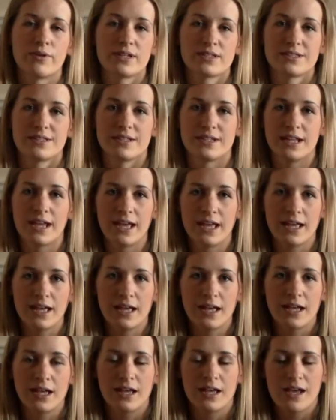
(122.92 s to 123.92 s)
the rest of the day,
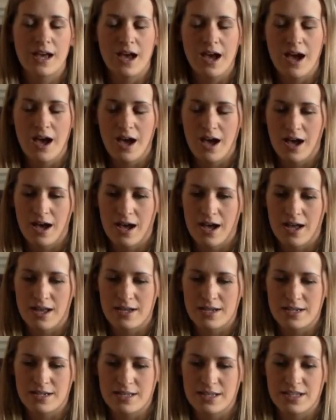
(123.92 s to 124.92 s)

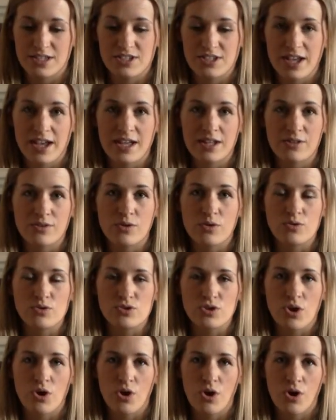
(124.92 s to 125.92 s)
and the cycle
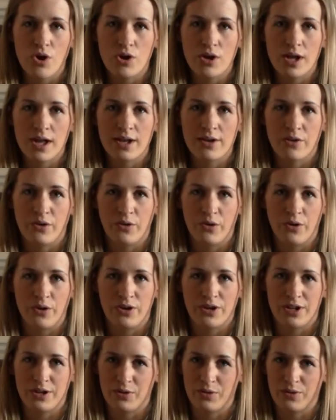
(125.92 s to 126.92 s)
goes on and on
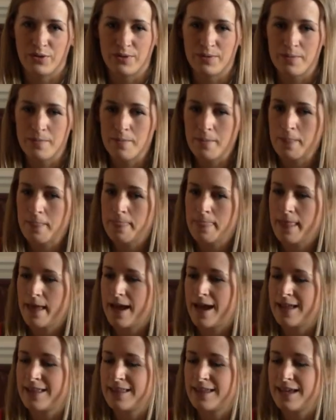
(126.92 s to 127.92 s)
and on.
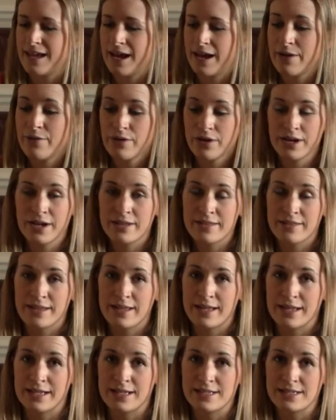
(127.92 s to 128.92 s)
And the ironic
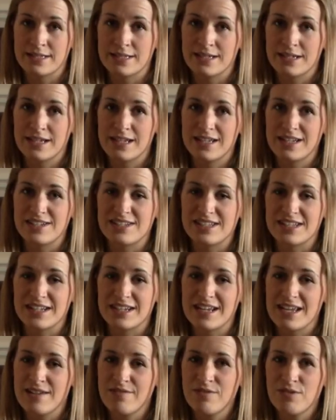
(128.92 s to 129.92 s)
thing is that
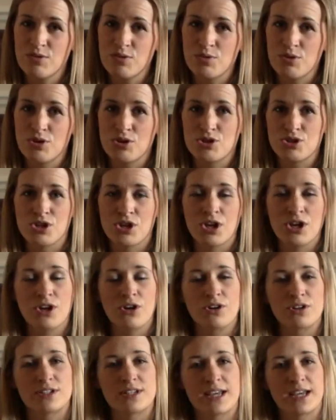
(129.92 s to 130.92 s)
even though you're
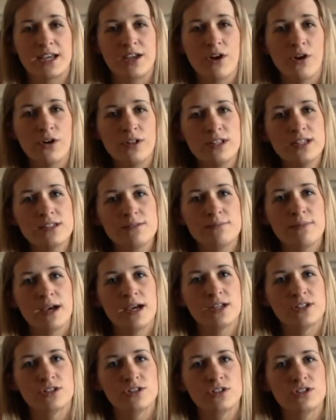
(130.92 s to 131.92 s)
taking all these
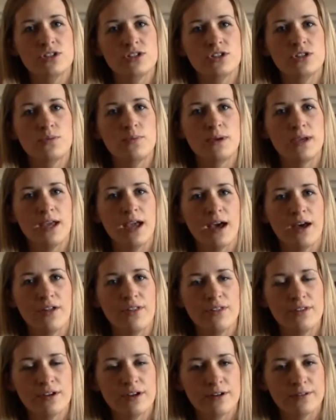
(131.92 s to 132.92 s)
measures to be
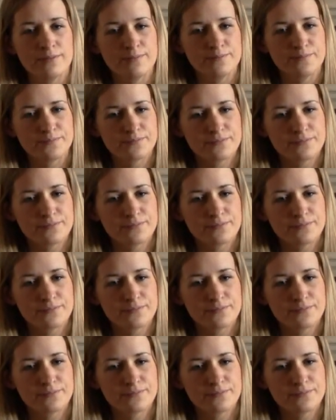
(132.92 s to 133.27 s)
healthier,